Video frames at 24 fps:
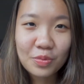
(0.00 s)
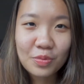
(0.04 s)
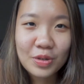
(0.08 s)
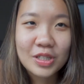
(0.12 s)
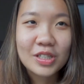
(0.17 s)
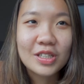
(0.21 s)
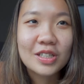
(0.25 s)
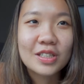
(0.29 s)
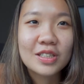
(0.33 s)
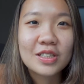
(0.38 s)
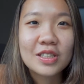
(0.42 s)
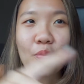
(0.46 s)
which
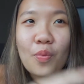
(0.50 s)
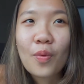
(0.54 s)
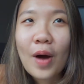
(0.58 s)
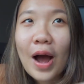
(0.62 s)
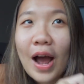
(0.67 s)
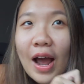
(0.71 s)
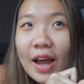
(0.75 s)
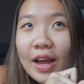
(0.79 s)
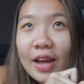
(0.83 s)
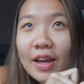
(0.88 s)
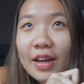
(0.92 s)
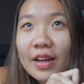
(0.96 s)
is
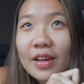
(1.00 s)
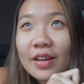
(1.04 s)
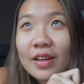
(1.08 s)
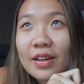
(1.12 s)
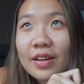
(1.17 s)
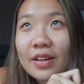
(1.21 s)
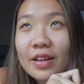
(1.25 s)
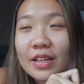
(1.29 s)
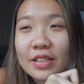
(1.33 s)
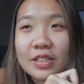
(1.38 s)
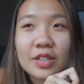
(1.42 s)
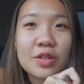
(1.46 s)
why
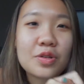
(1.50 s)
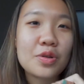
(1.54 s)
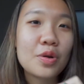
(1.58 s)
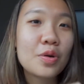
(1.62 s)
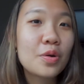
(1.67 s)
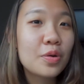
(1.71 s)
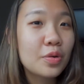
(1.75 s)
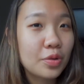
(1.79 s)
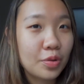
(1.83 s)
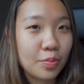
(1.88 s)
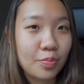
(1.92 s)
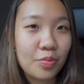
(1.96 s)
it's a
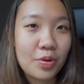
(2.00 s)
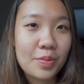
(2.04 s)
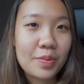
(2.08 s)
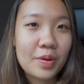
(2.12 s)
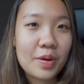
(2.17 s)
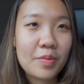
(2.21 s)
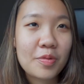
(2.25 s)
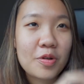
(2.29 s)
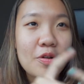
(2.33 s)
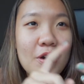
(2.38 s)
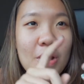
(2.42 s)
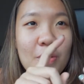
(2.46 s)
no to
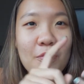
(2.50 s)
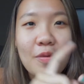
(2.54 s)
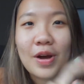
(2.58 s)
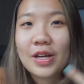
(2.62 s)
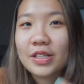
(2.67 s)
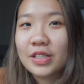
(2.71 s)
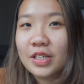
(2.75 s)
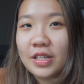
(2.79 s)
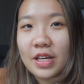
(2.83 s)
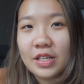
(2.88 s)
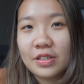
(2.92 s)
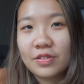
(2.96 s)
Premiere Pro and why
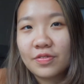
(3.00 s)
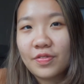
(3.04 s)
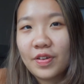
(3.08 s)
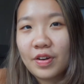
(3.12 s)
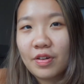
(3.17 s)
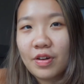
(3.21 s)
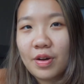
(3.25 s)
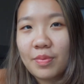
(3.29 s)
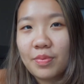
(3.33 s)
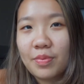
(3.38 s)
it's a yes to Final Cut